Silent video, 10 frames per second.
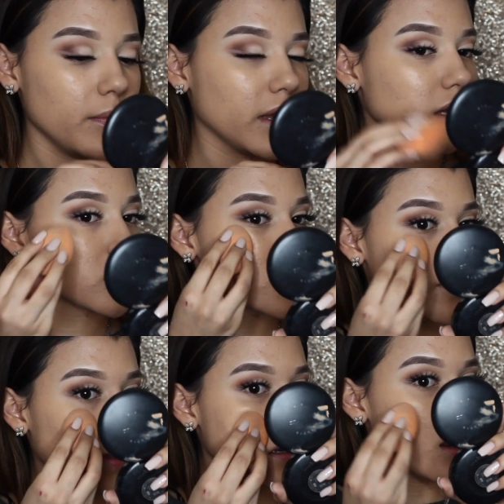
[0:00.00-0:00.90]
making sure
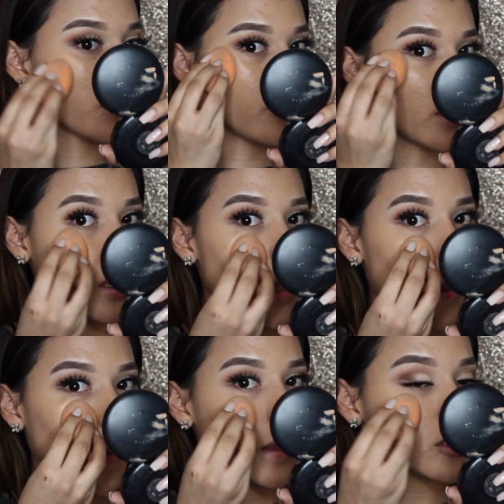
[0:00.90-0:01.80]
that nothing
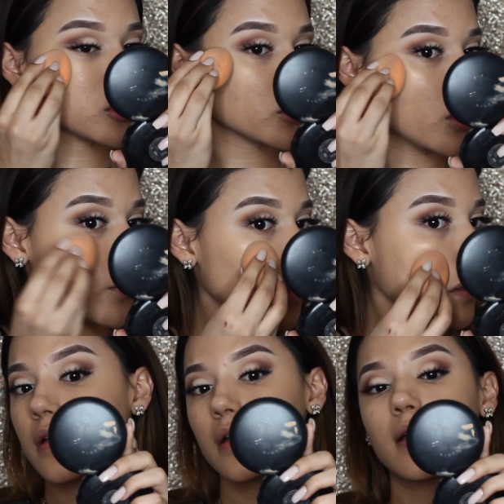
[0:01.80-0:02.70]
is showing.